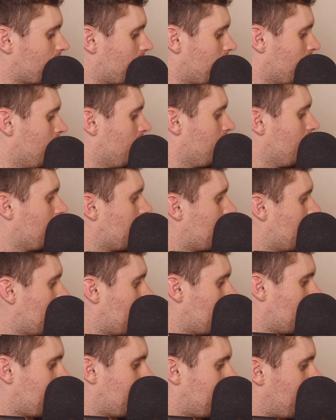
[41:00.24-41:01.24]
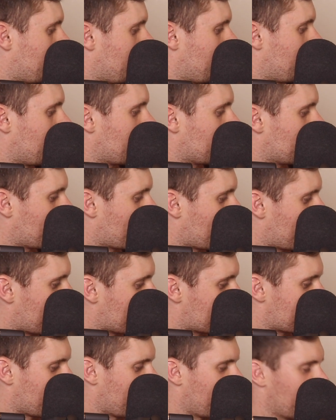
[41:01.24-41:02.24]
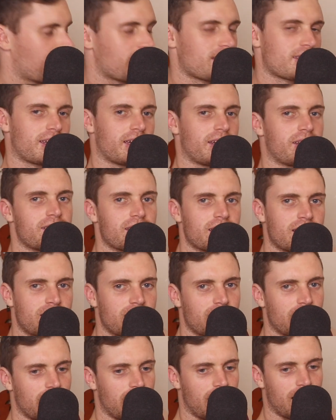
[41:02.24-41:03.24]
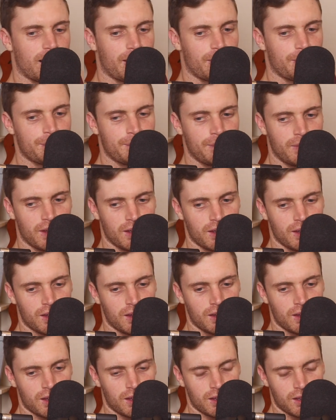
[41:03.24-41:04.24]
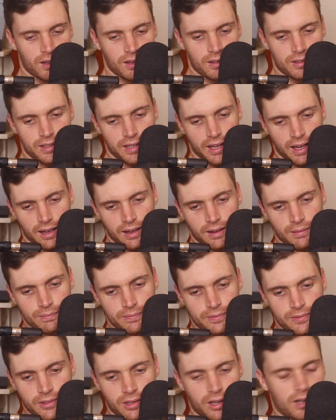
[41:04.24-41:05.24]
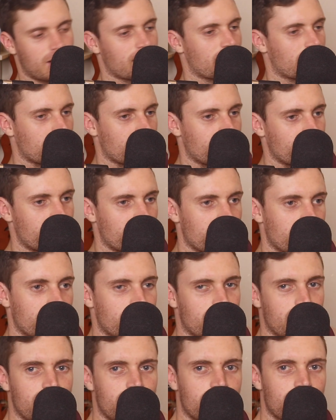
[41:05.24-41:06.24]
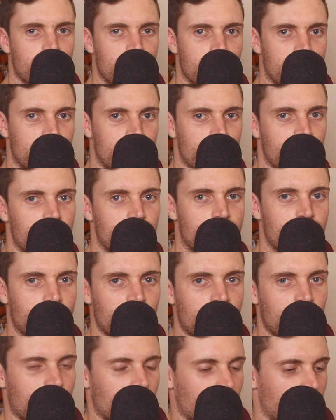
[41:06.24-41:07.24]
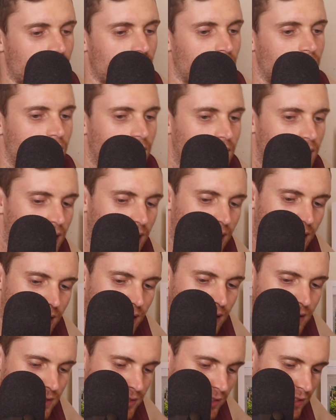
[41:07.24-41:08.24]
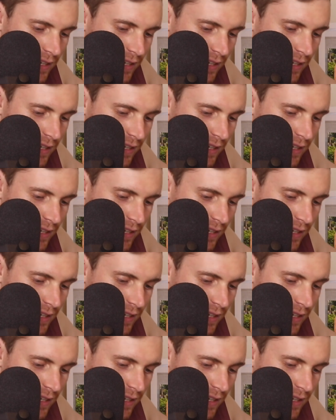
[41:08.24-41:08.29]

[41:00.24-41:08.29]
week. What did I say? I didn't say anything. Yeah, I'm not going to come to your funeral, that's for sure. So